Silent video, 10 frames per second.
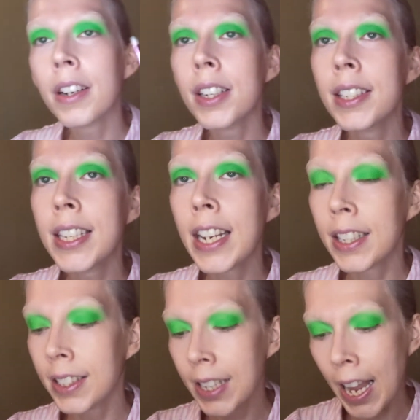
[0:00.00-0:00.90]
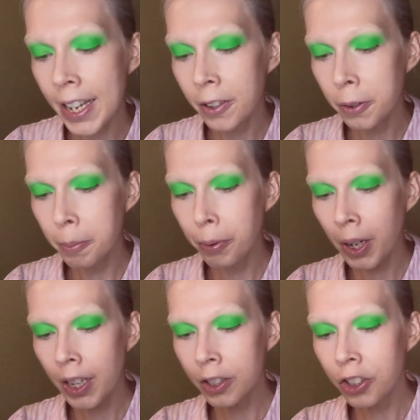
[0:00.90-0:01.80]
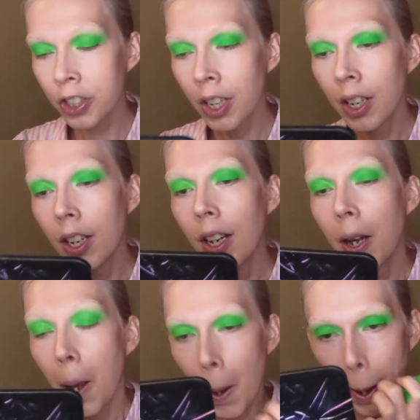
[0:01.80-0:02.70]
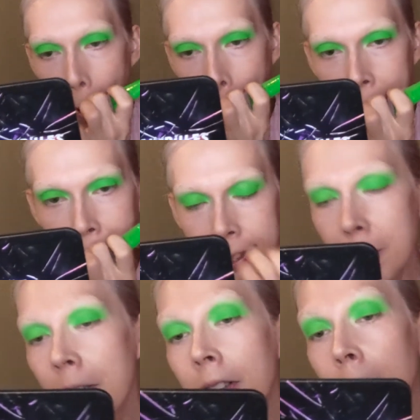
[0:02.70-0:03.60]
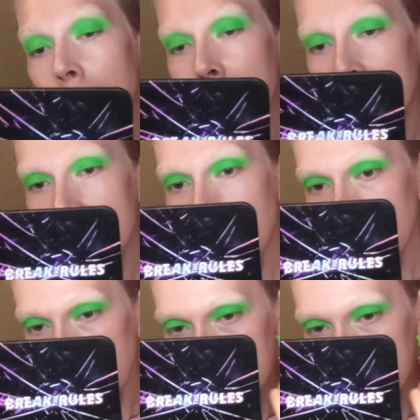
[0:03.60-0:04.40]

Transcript: going to take this angle brush. I need to be a little bit more delicate